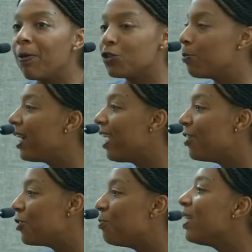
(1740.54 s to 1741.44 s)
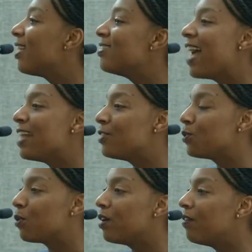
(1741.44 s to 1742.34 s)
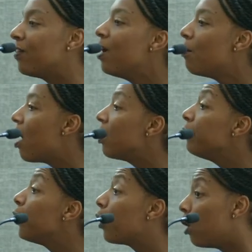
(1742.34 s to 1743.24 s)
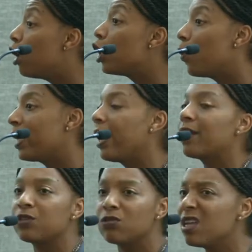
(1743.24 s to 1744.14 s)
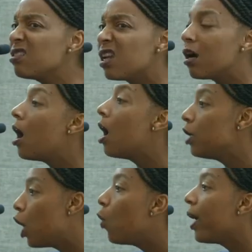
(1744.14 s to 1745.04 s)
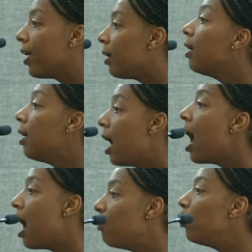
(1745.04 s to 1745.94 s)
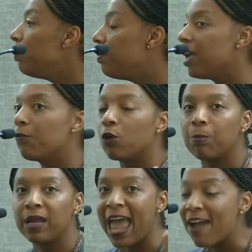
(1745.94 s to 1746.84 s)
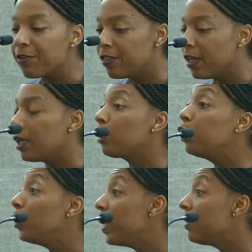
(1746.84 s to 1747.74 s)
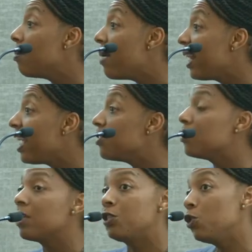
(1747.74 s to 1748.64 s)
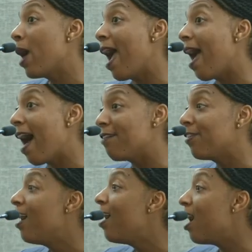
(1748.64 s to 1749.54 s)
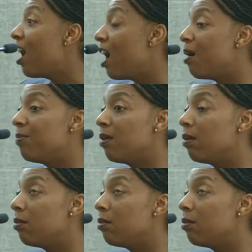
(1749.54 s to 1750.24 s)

pressure medication because that's sort of part of your ongoing care. So things that are ongoing um, would be paid for, but everything, including the medications that you have, um,